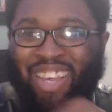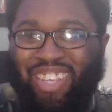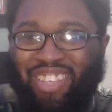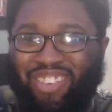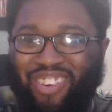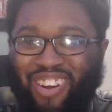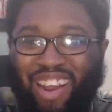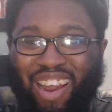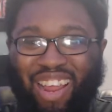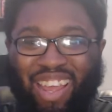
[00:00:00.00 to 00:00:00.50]

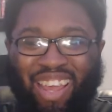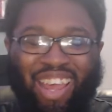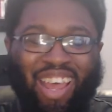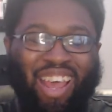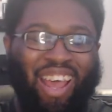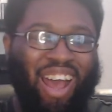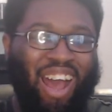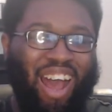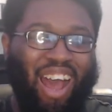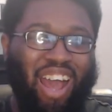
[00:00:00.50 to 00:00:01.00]
Sorry.
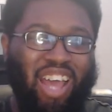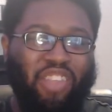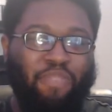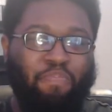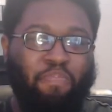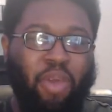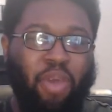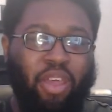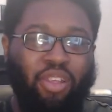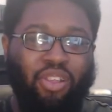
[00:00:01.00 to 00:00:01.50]
I
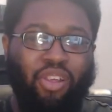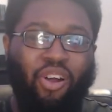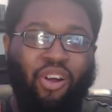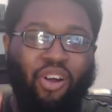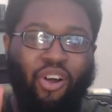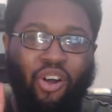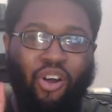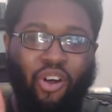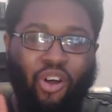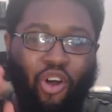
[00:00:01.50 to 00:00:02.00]
spent
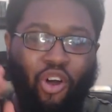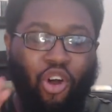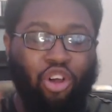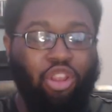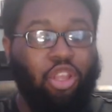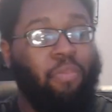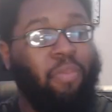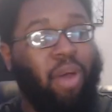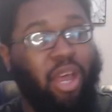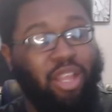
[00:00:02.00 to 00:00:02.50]

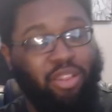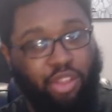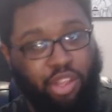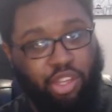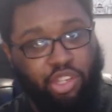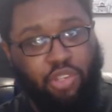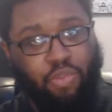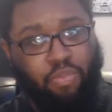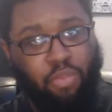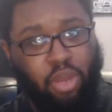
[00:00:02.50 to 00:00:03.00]
all of my
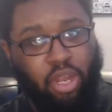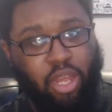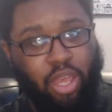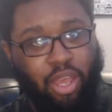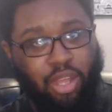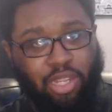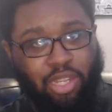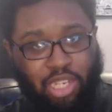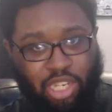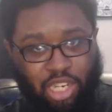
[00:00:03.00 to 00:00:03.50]
lunch money
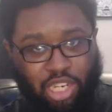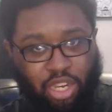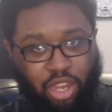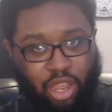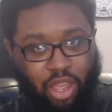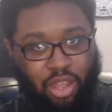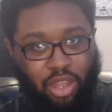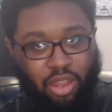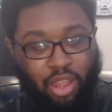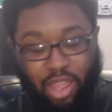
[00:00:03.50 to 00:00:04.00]
on this
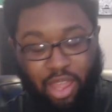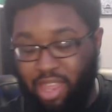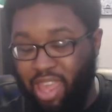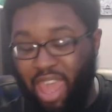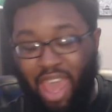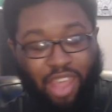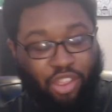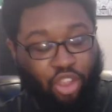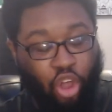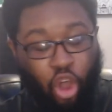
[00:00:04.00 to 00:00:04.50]
shit.
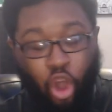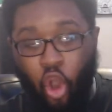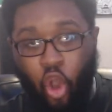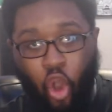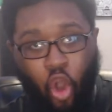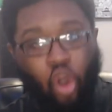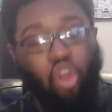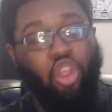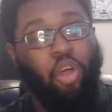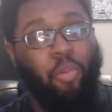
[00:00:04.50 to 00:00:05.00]
Yes,
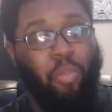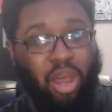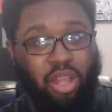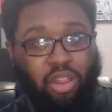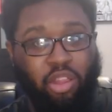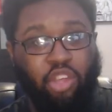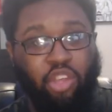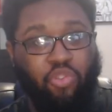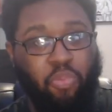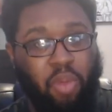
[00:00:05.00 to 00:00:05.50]
all of my
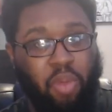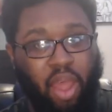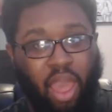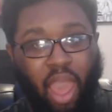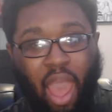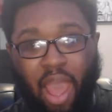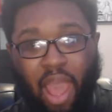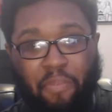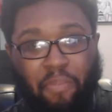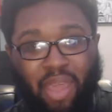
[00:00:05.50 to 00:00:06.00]
lunch money.
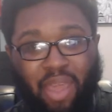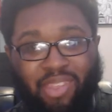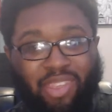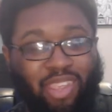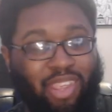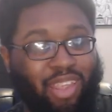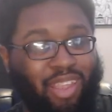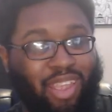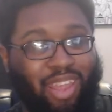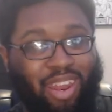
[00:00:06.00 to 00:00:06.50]
I
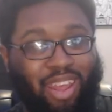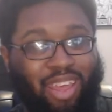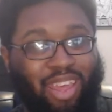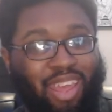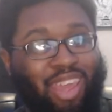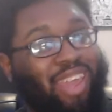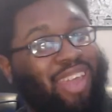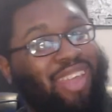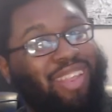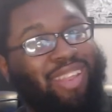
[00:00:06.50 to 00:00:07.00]
basically didn't
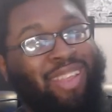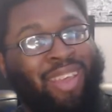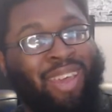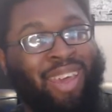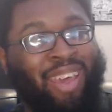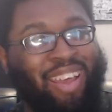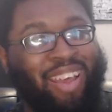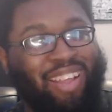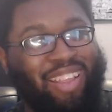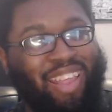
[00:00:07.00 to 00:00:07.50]
eat
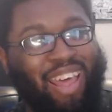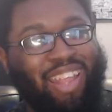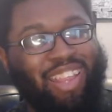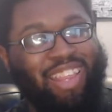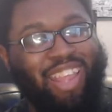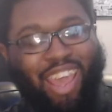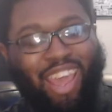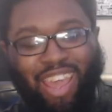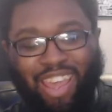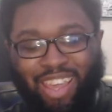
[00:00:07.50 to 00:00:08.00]
that
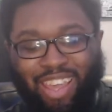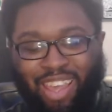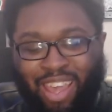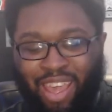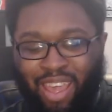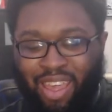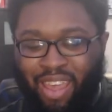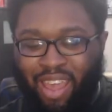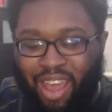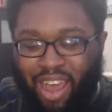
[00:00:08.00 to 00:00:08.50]
day.
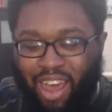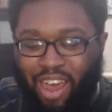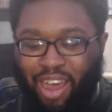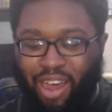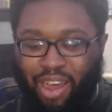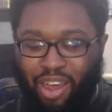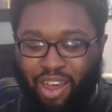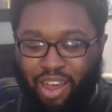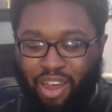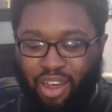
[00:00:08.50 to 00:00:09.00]

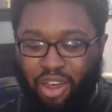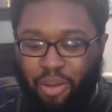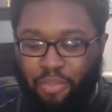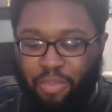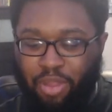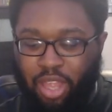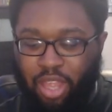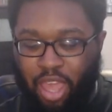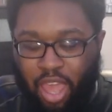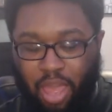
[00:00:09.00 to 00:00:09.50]
Uh,
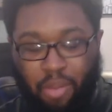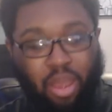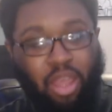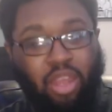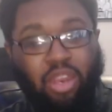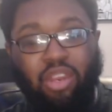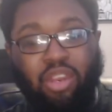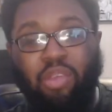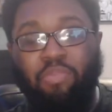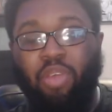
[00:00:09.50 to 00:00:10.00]
but the game I
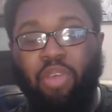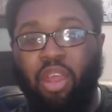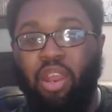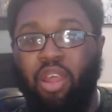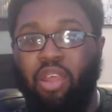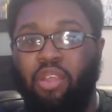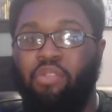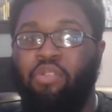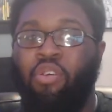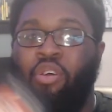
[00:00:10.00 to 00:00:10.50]
ended up
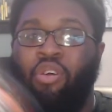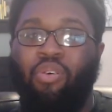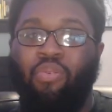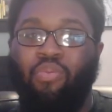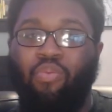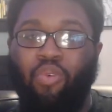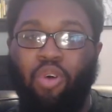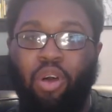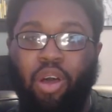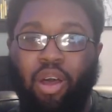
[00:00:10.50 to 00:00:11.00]
getting
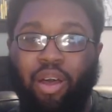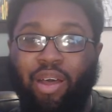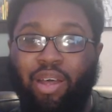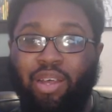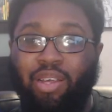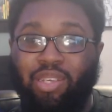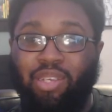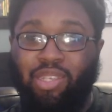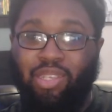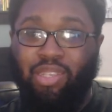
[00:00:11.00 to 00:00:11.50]

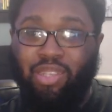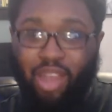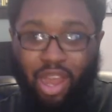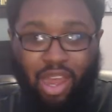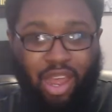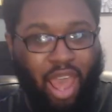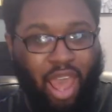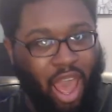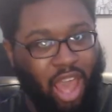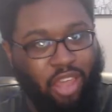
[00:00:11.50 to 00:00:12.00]
was
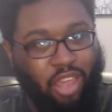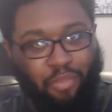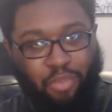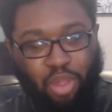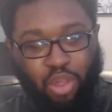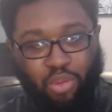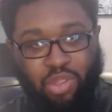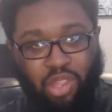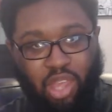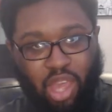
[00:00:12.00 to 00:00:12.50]
Dot Hack
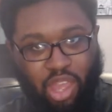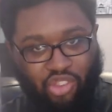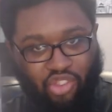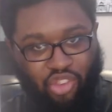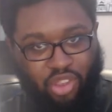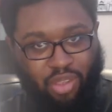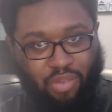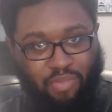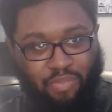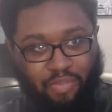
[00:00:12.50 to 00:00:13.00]

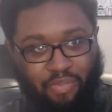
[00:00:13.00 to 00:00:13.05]
Mutation.